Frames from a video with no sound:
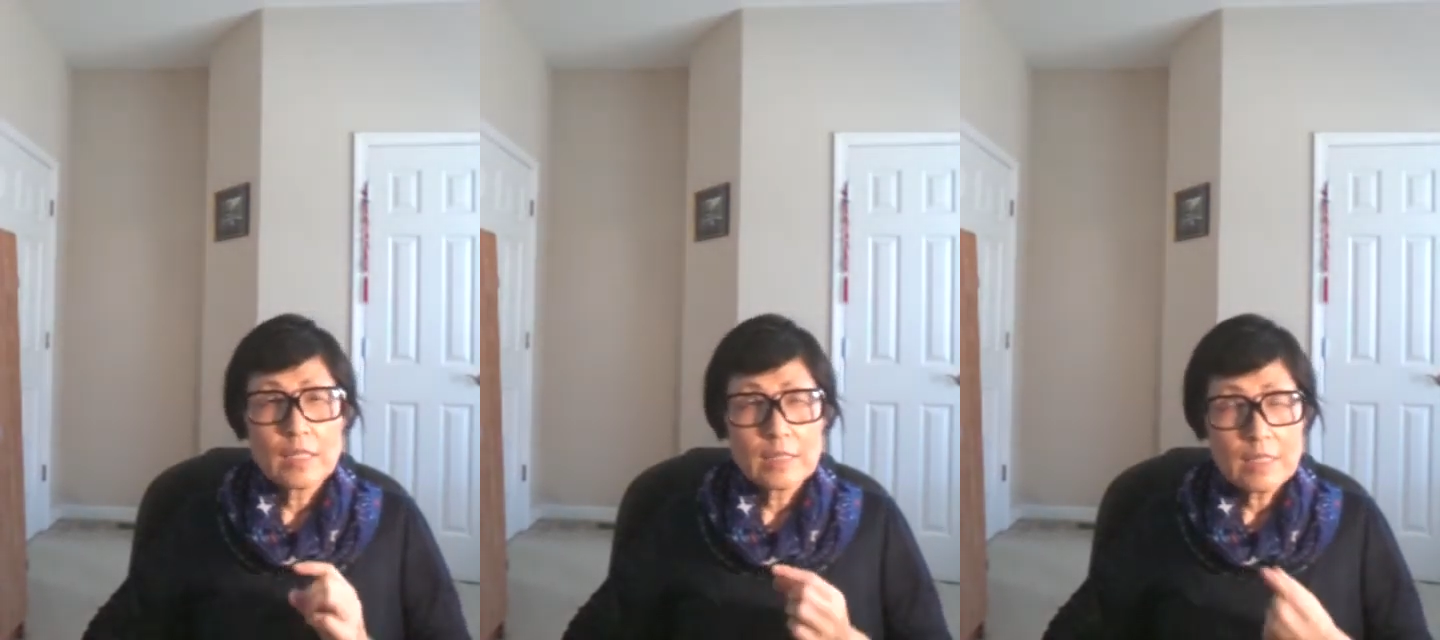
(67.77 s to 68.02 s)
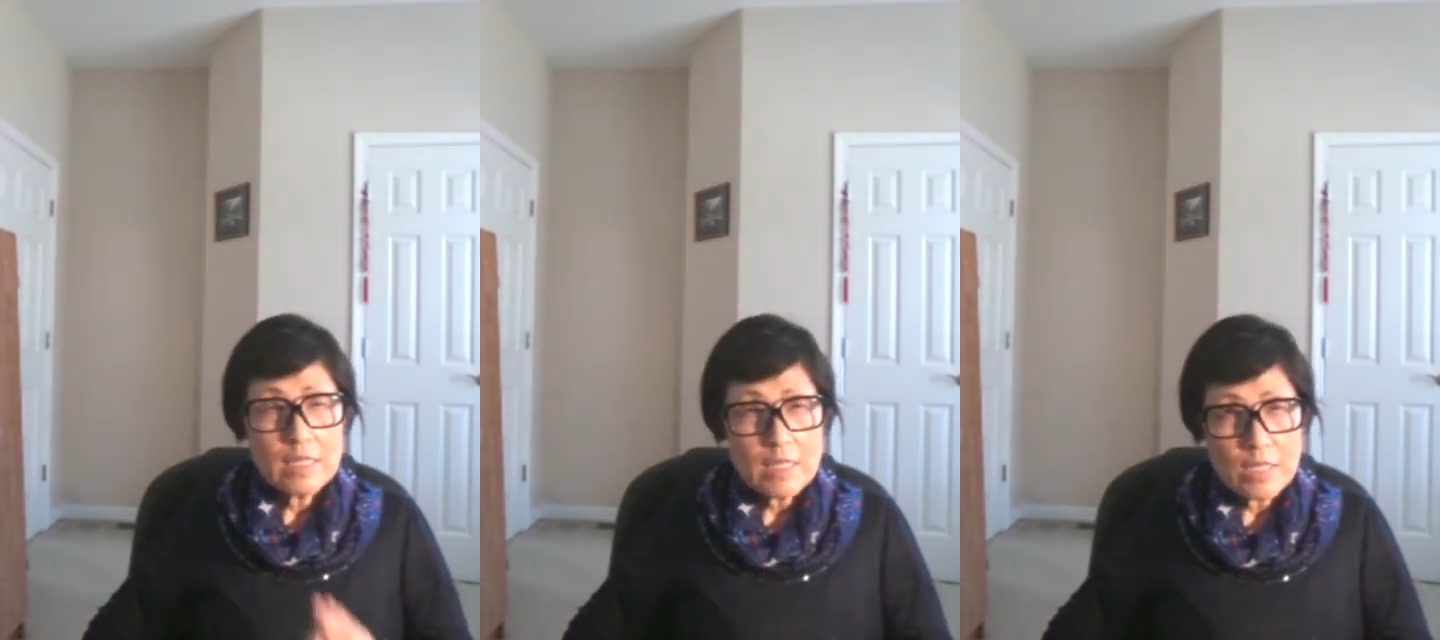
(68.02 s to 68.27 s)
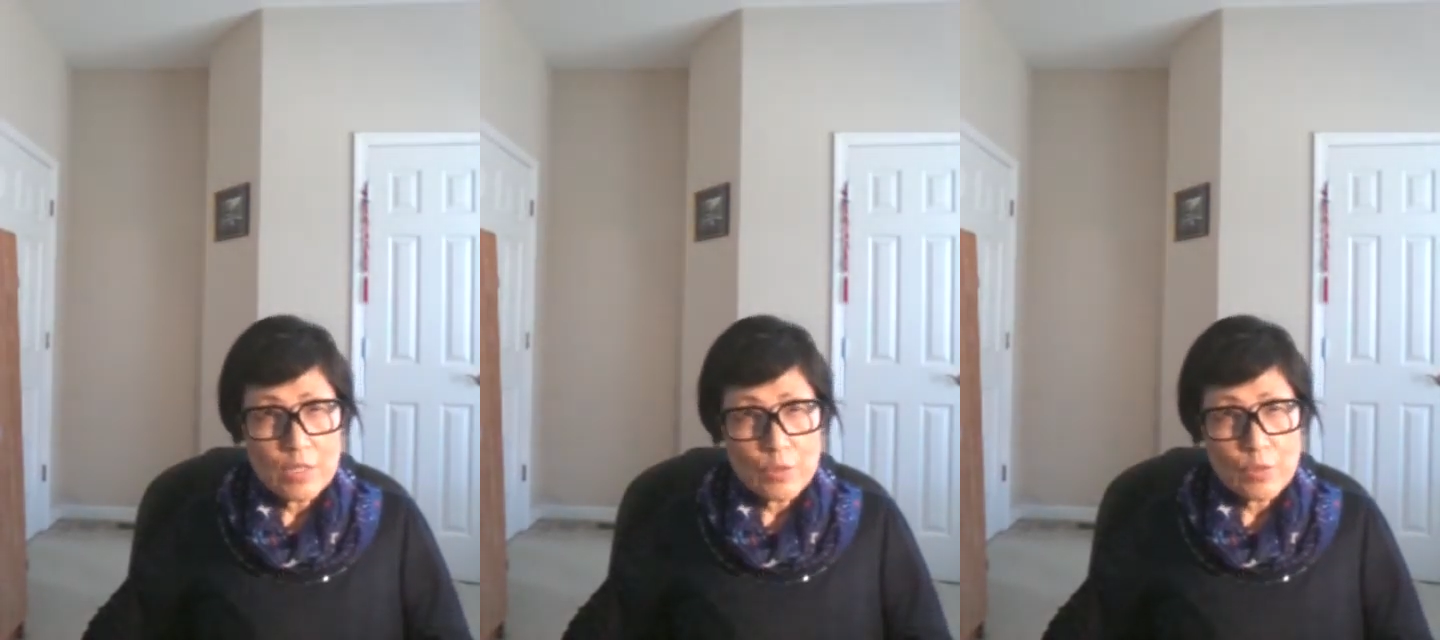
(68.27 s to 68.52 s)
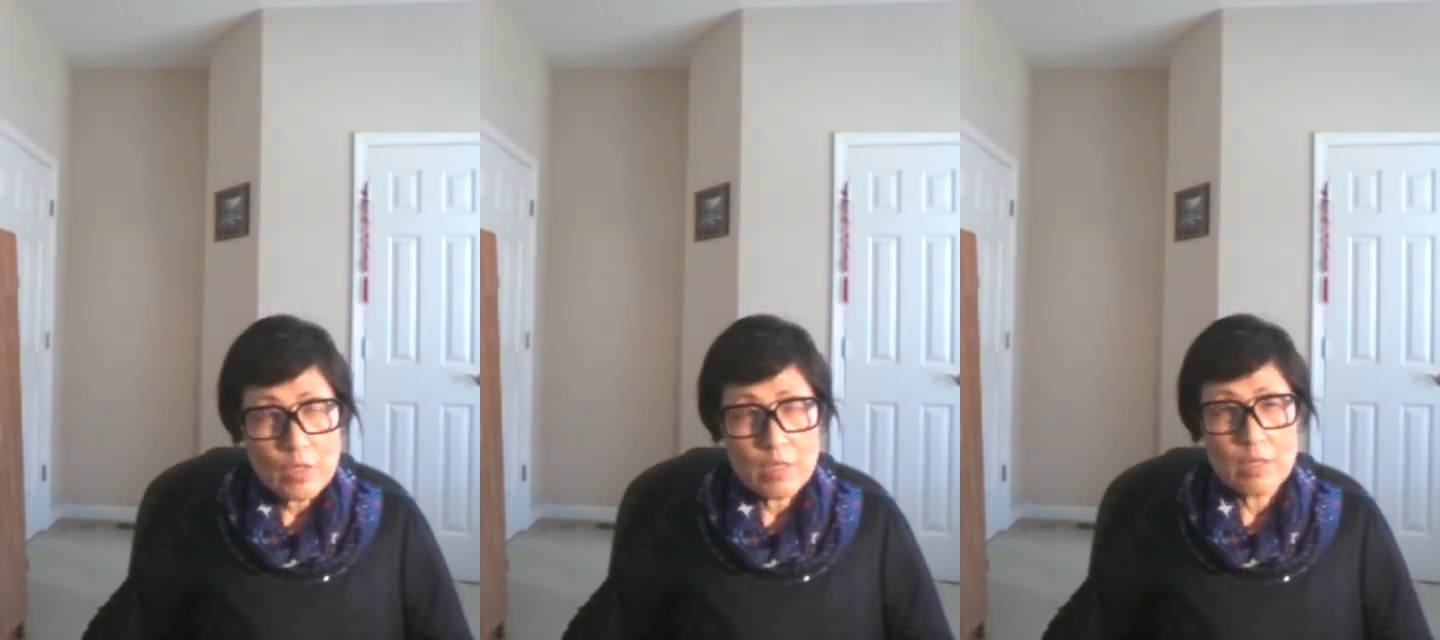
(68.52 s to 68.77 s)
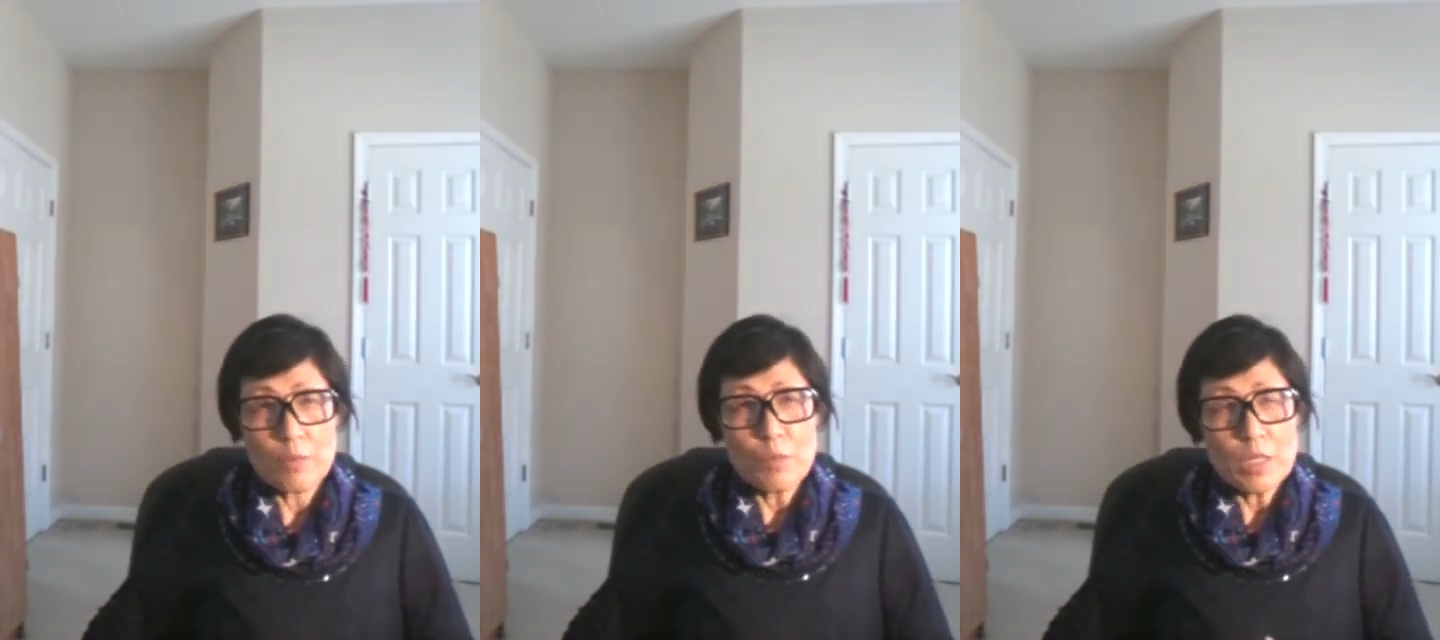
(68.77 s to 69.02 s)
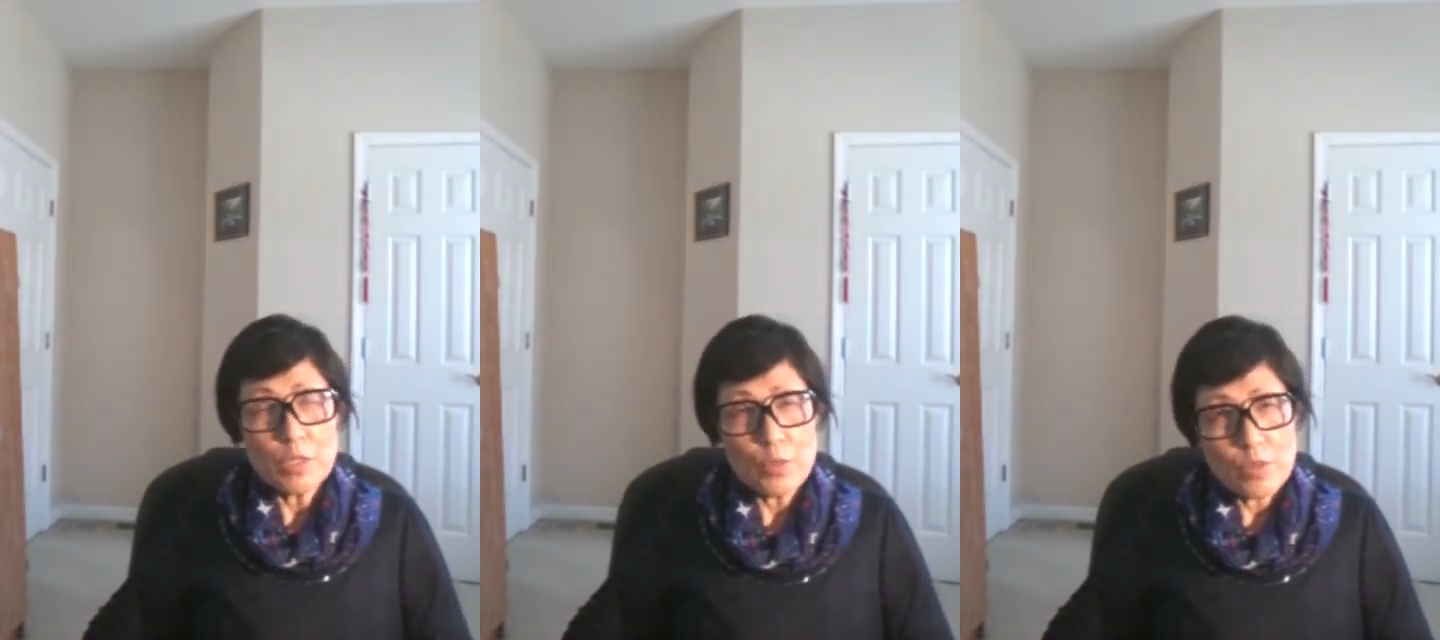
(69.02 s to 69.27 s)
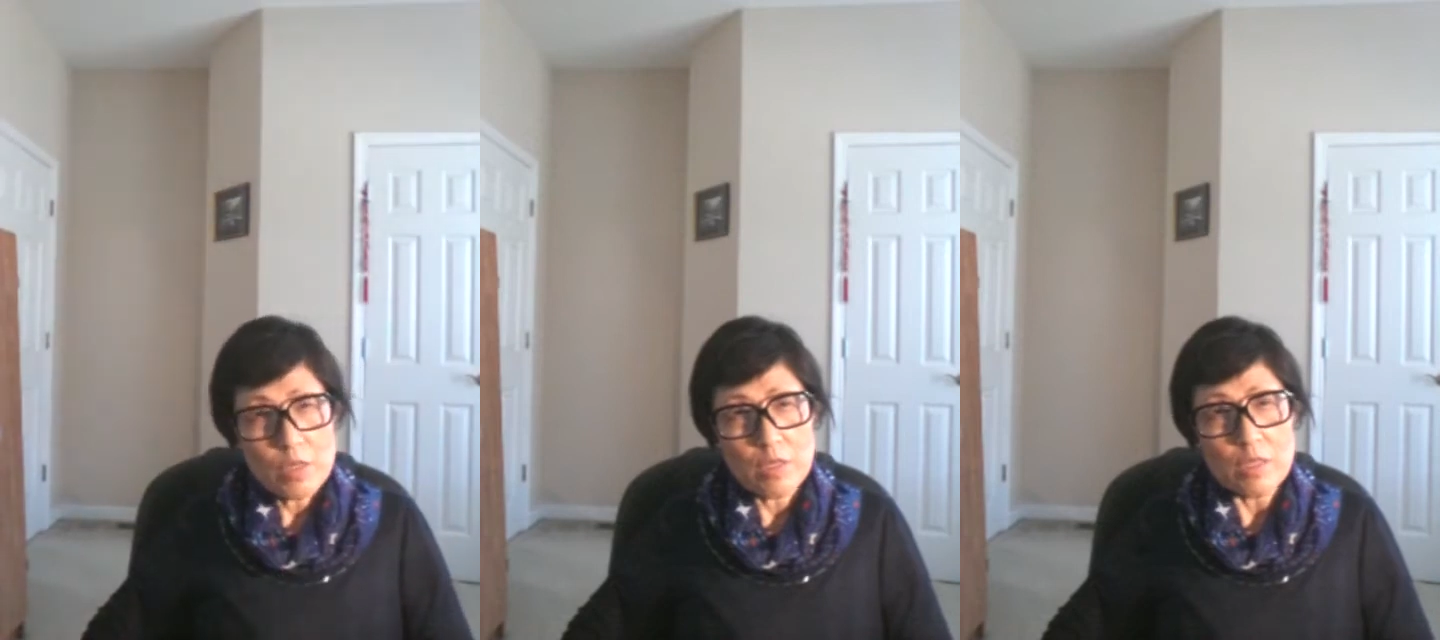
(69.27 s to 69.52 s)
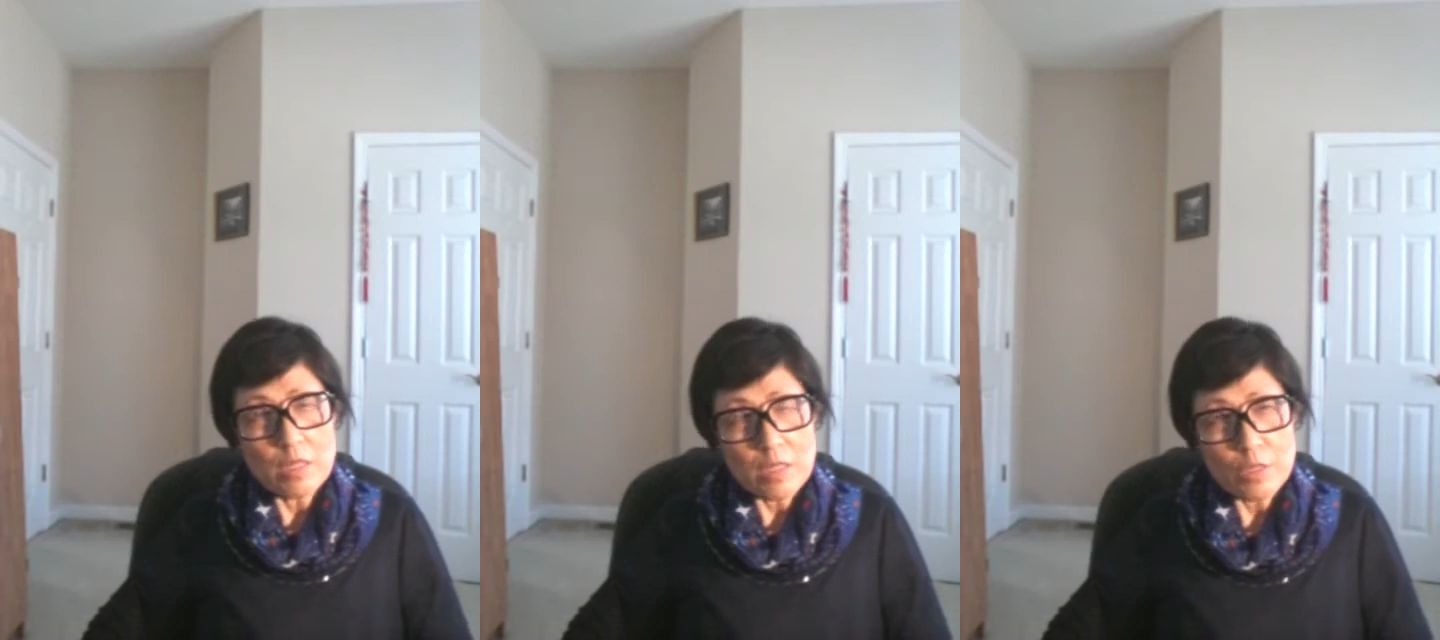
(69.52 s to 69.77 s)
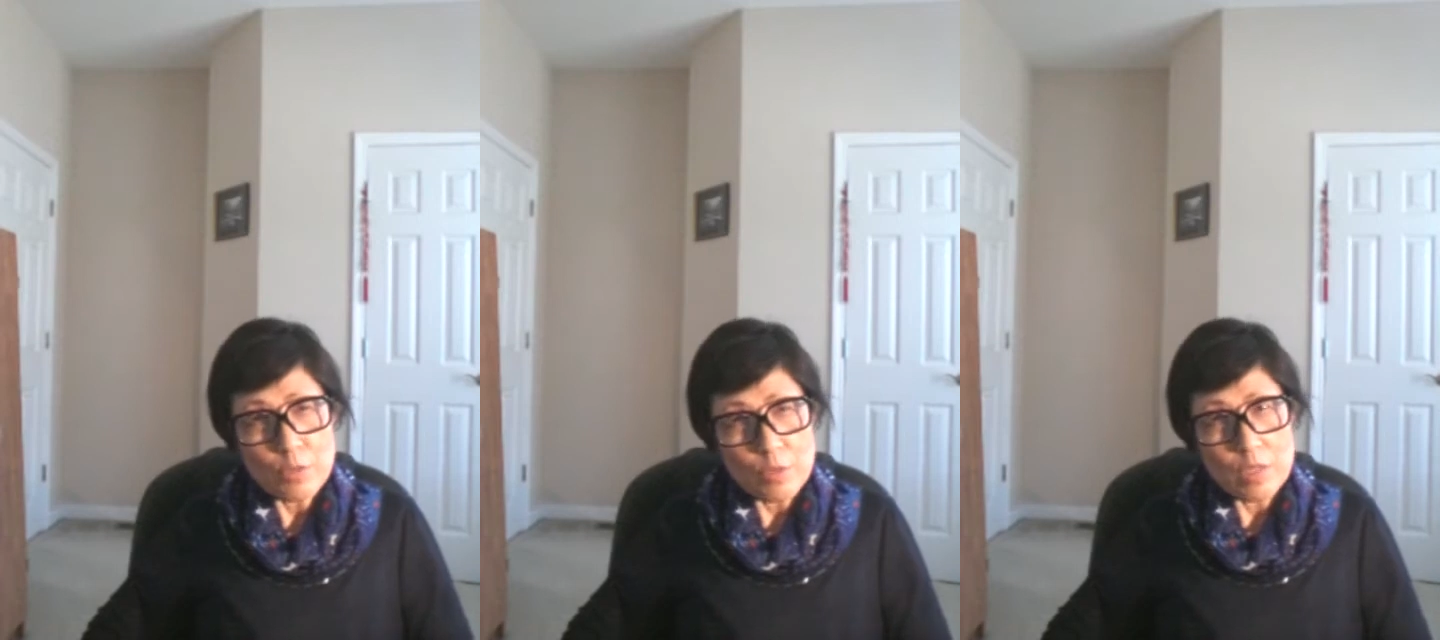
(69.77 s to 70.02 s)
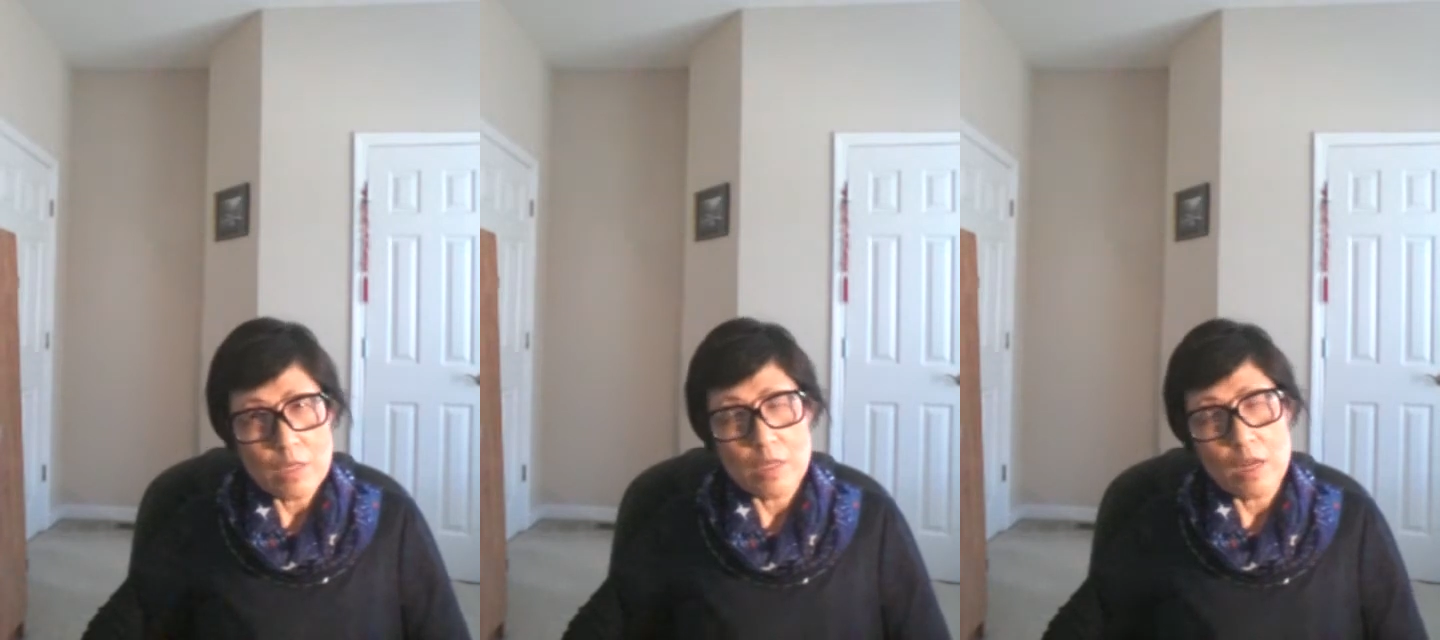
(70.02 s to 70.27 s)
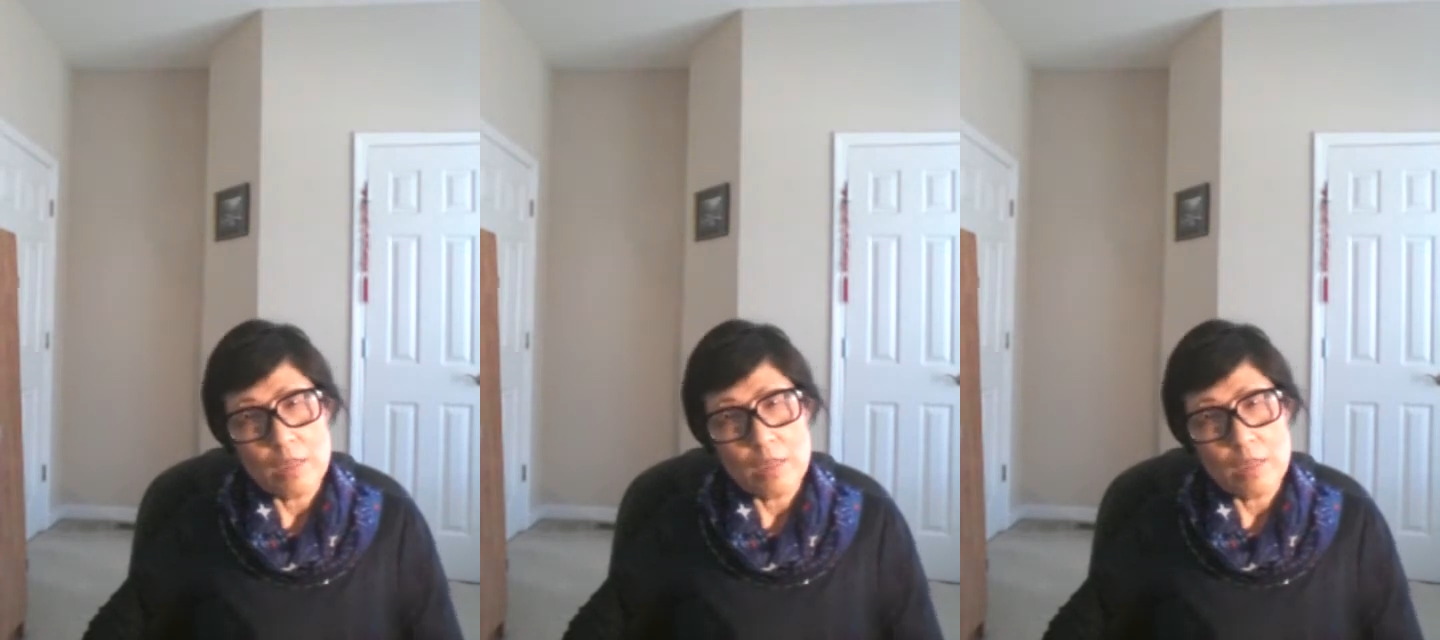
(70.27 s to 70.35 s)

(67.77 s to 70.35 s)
internal ear, middle ear, internal ear,